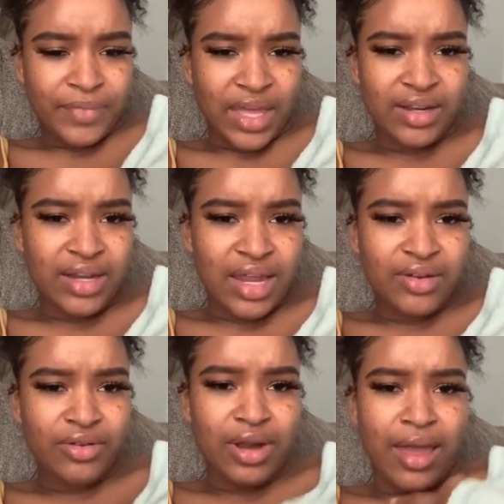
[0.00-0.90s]
I did
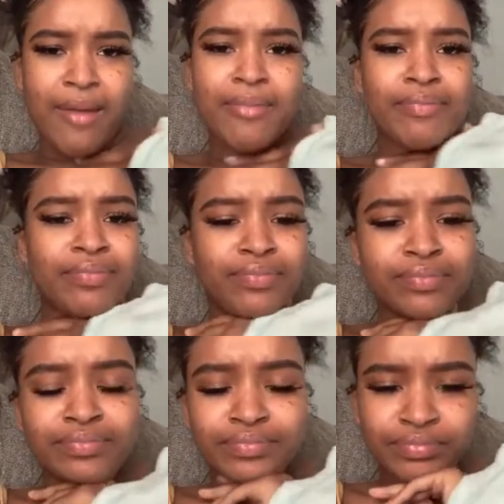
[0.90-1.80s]
not know that.
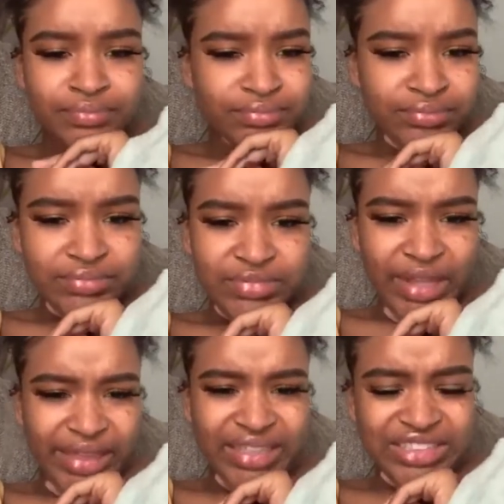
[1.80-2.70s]

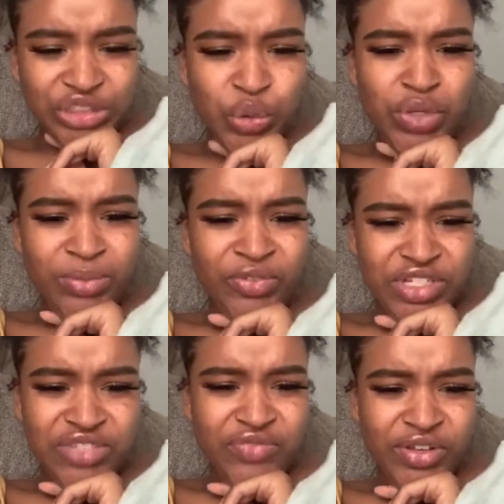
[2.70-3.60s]
They can sue them for
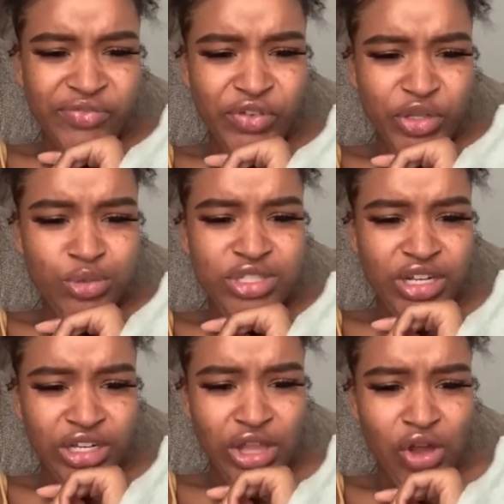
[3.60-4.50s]
using
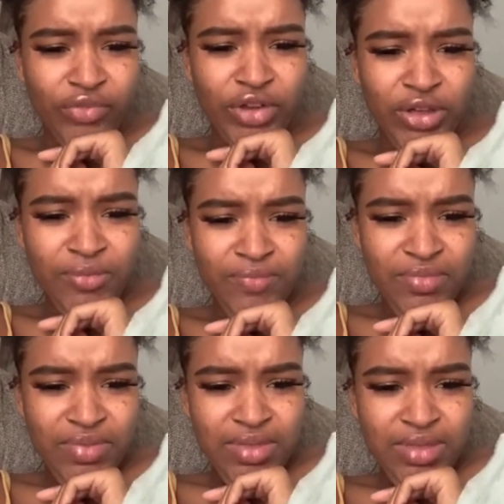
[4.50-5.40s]
a cloth, though?
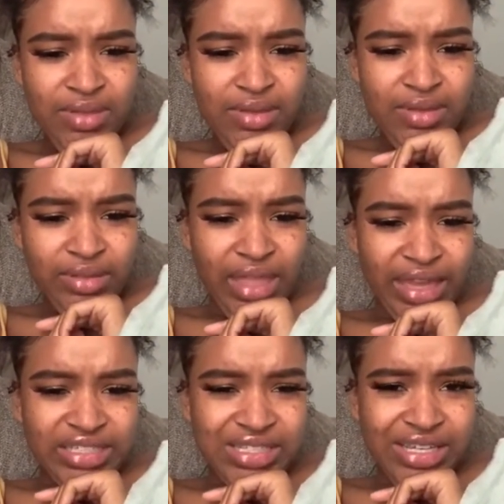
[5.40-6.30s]
Like,
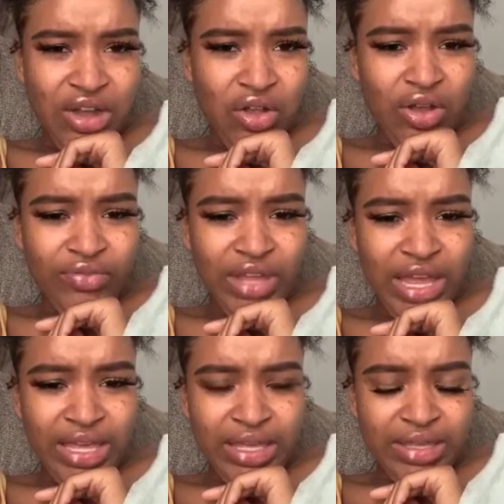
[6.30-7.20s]
is the cloth,
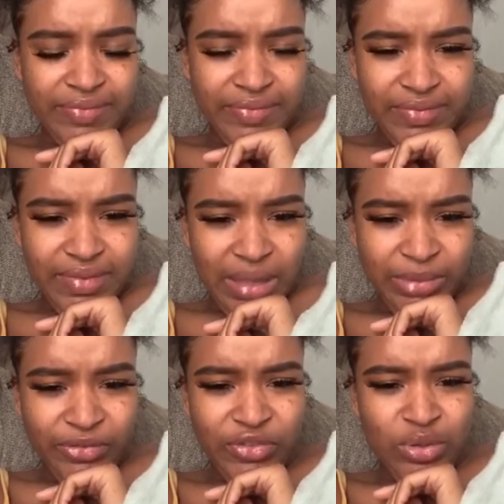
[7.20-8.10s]
like...
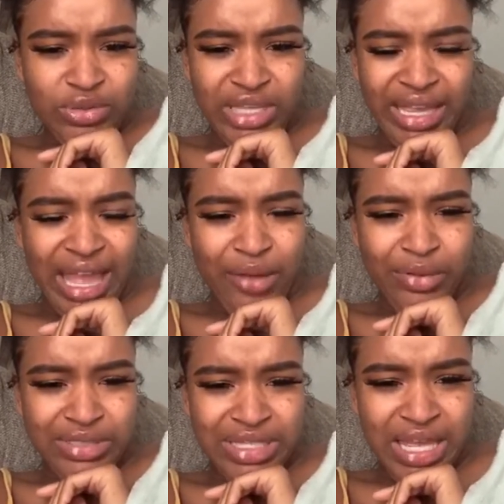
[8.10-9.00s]
I'm confused. Like,
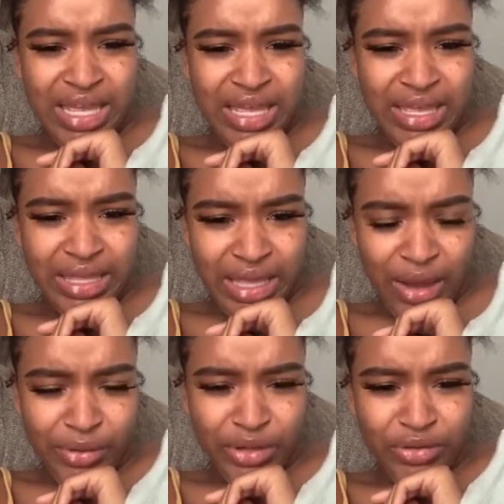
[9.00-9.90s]
how are
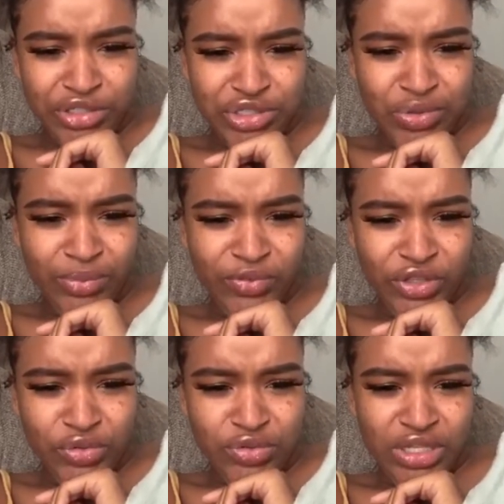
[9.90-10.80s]
they going to sue them
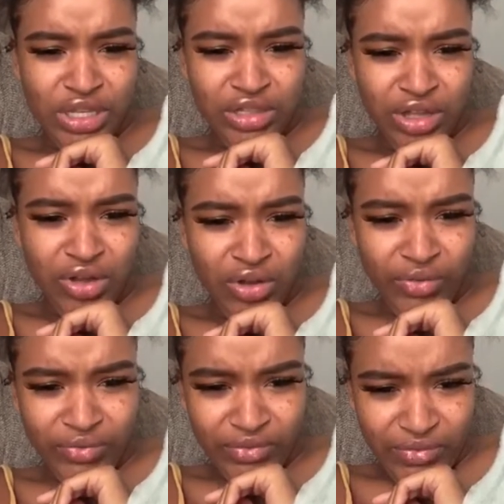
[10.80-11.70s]
for using a
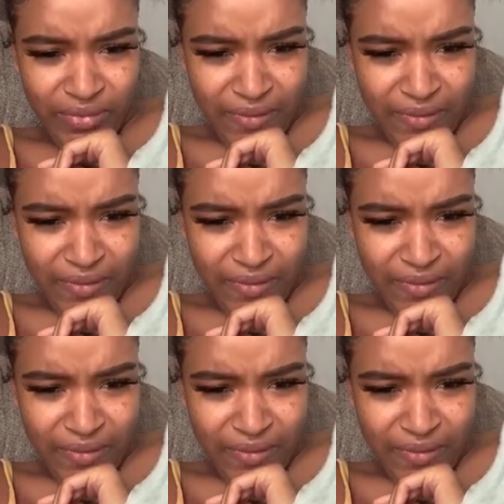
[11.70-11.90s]
cloth?